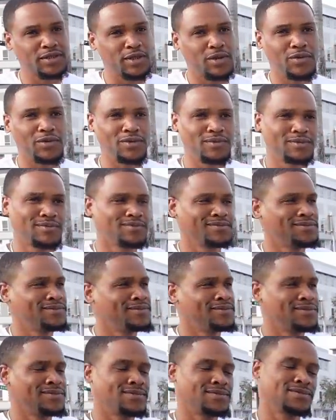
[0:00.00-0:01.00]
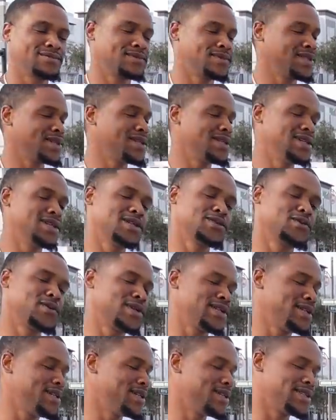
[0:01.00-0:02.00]
So it is
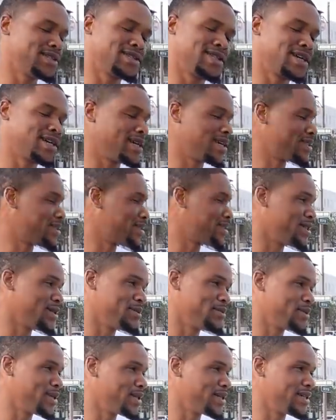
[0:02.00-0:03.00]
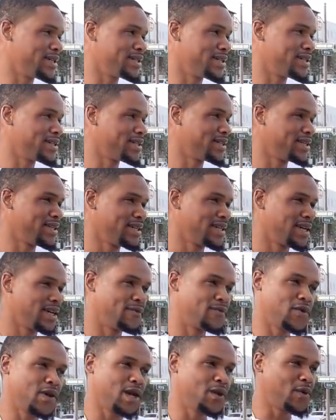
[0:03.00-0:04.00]
what it is, like I said. Yeah.
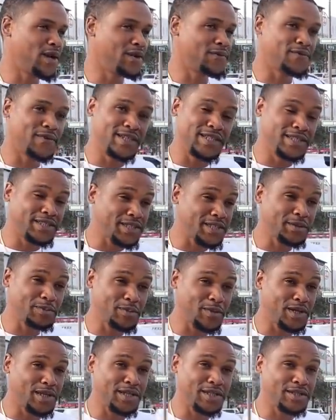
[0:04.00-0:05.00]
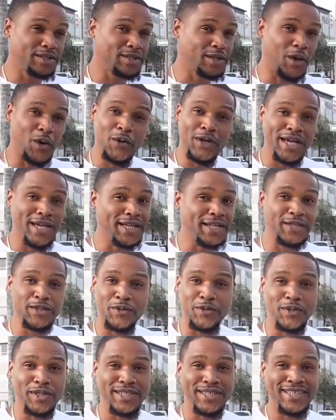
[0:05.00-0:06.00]
If you ain't ready for this shit, boy, don't get into
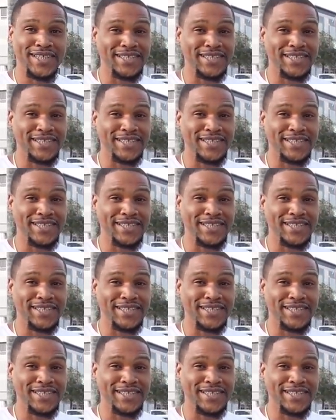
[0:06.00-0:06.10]
it.